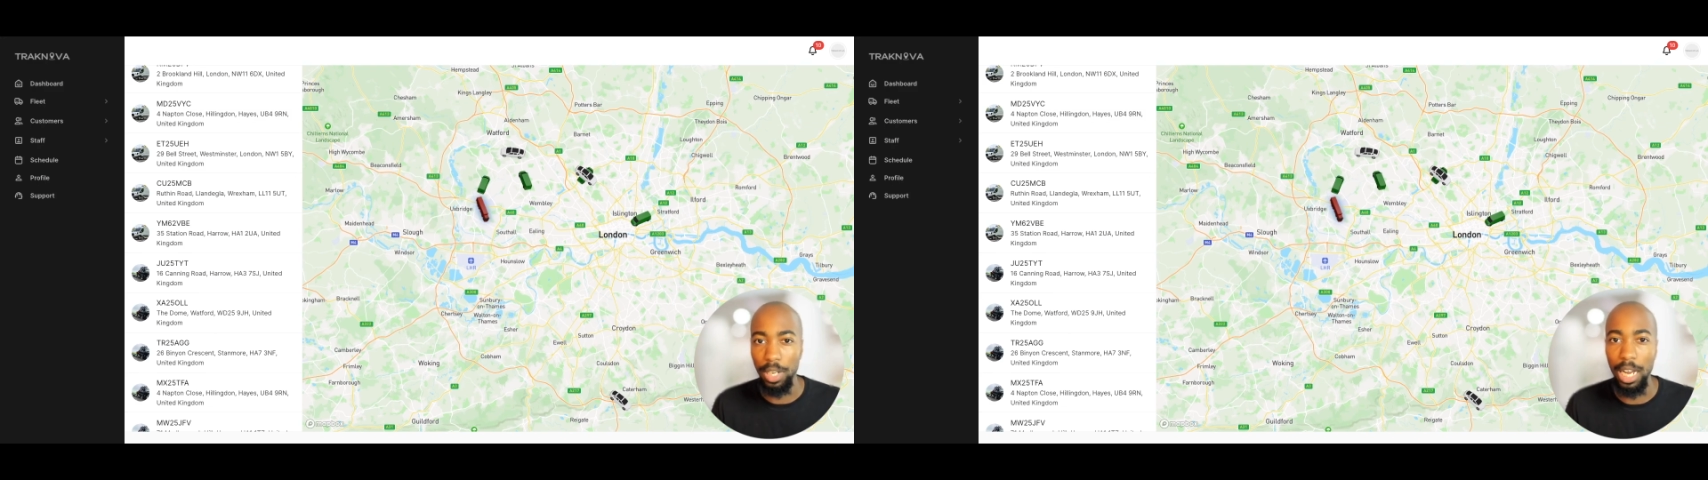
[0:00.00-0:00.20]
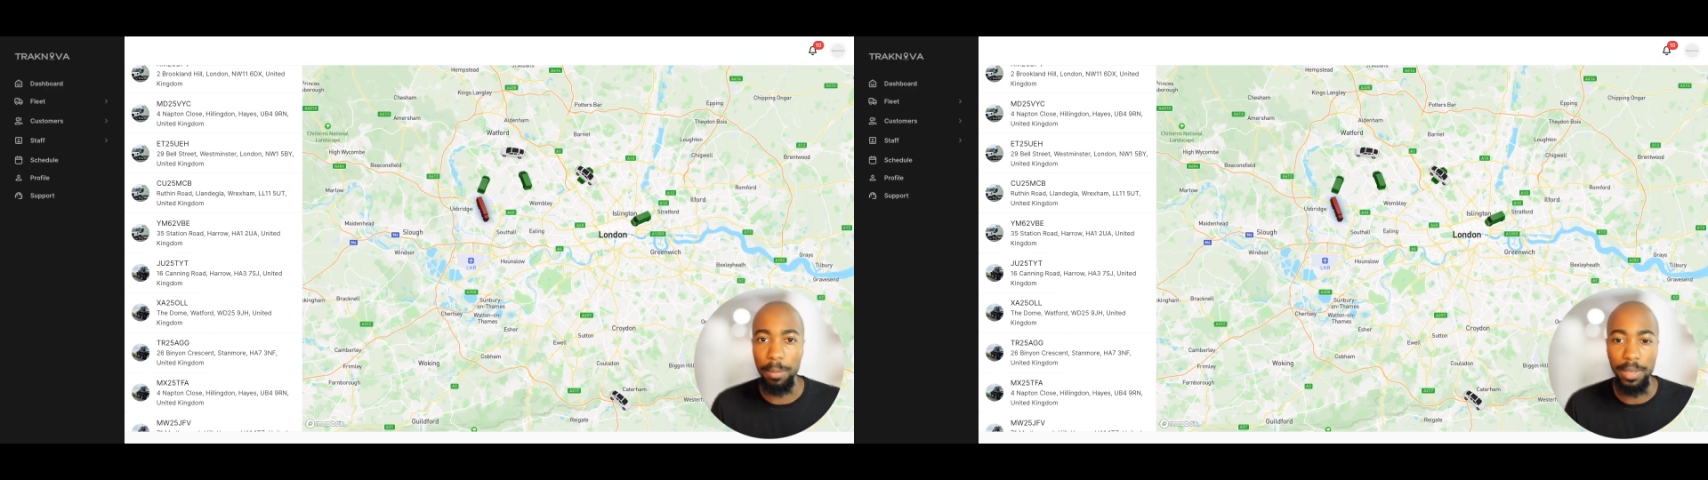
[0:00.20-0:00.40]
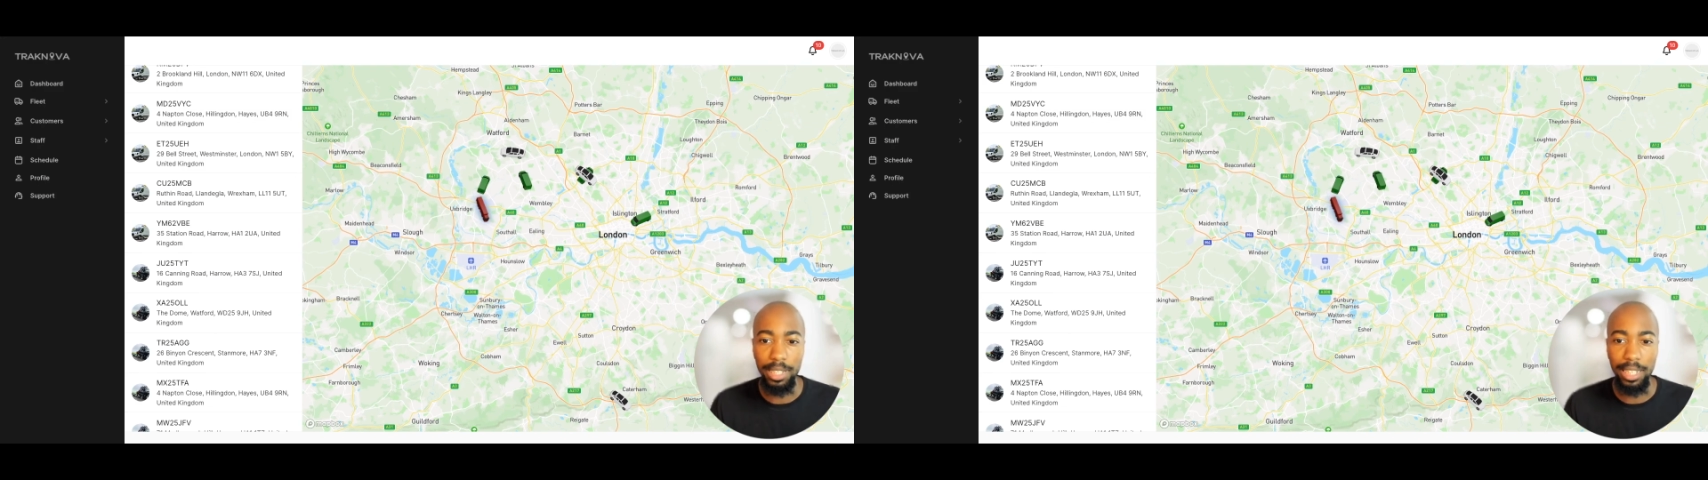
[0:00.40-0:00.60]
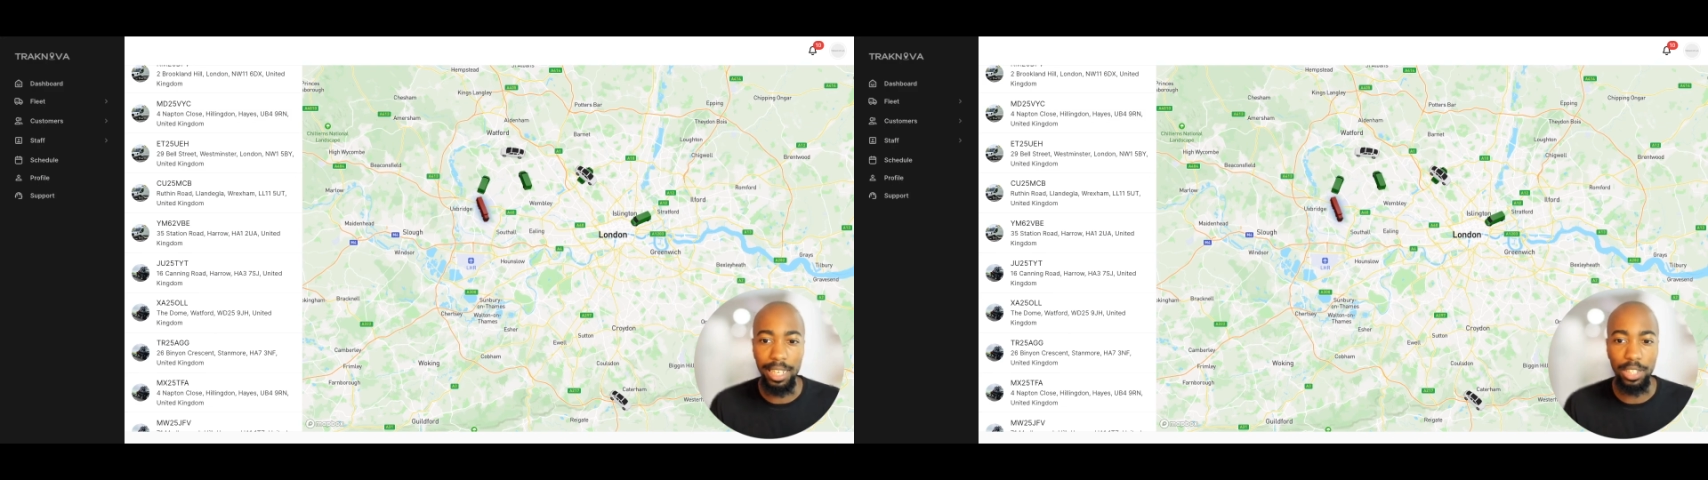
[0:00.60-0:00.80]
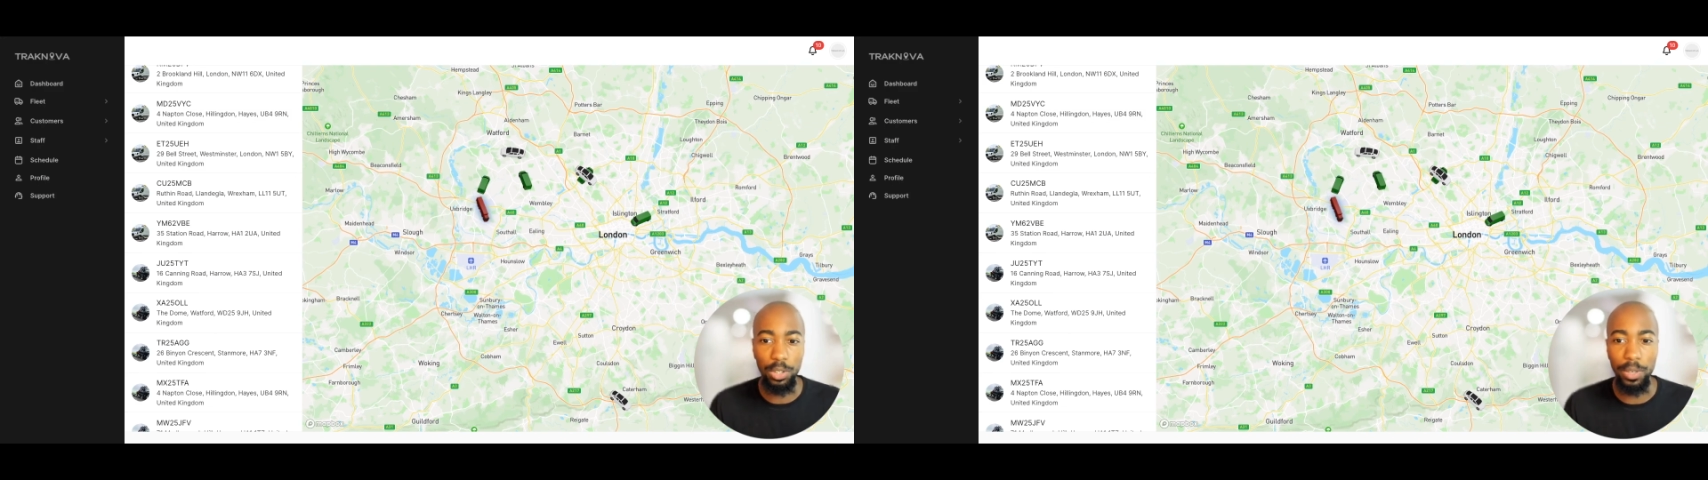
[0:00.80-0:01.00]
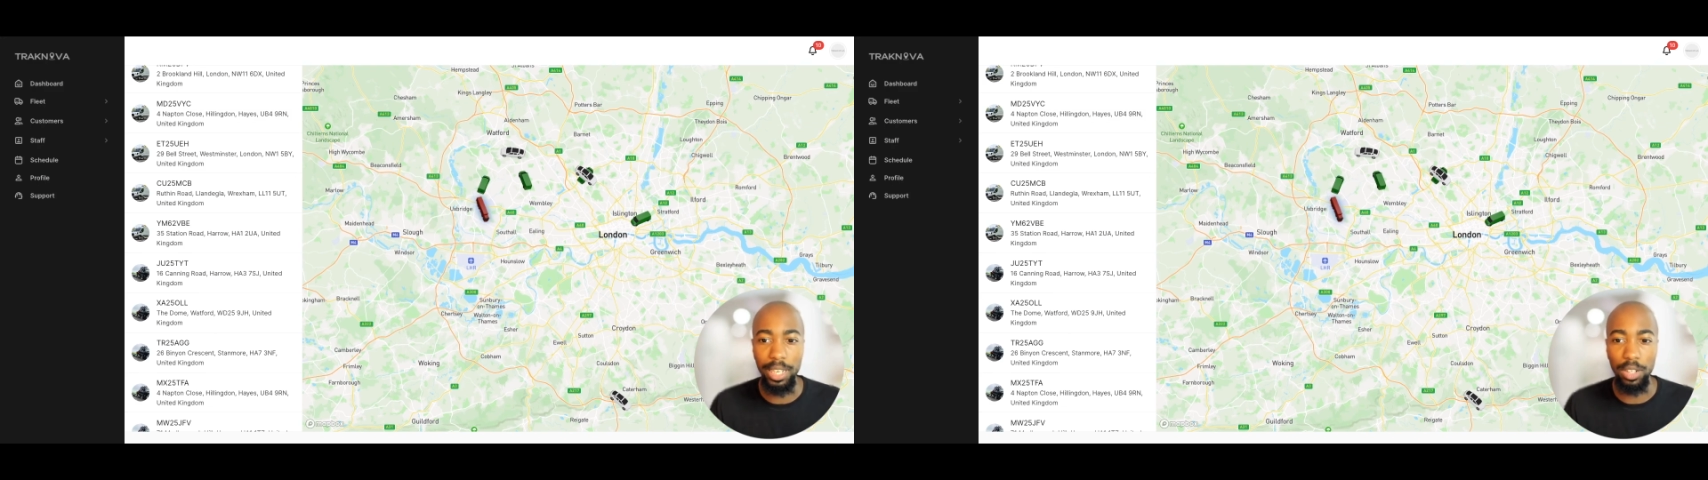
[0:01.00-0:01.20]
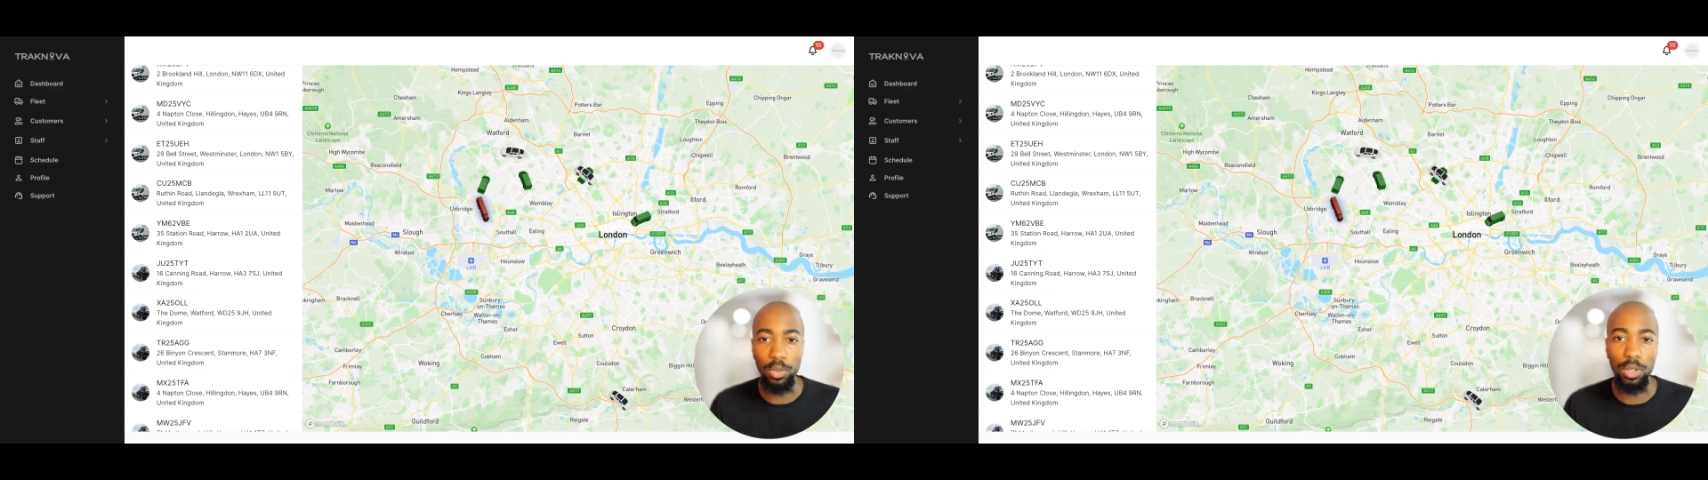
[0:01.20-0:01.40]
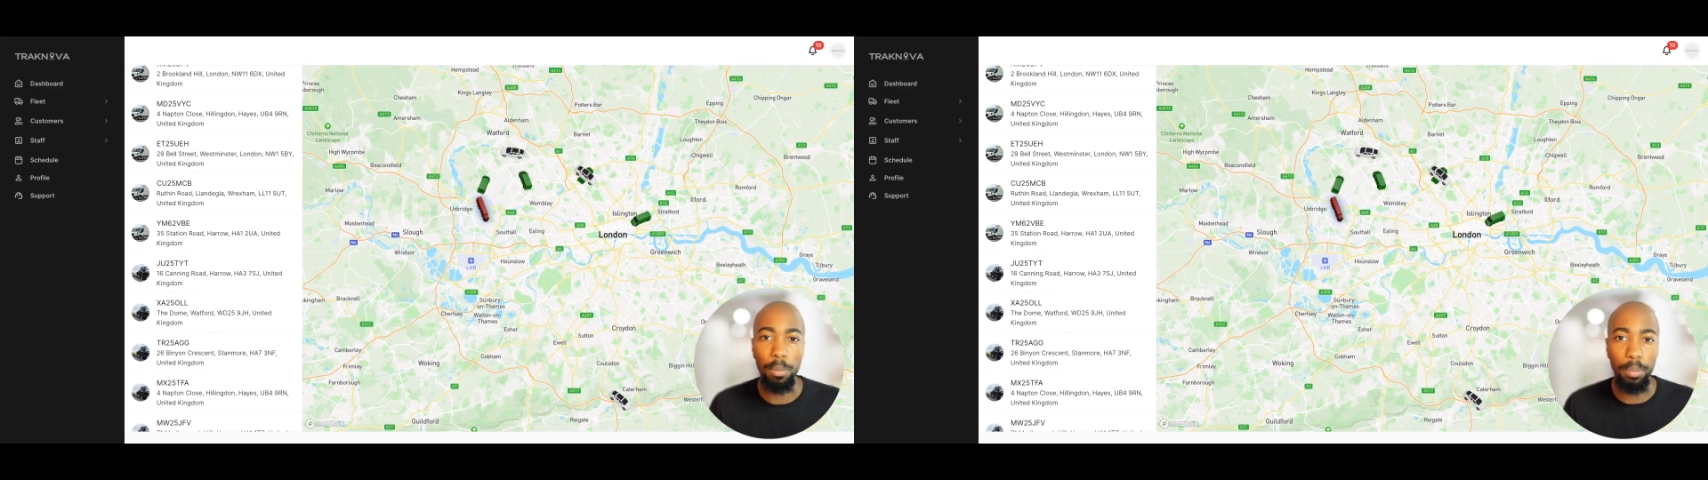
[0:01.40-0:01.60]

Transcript: I'm going to let you in on a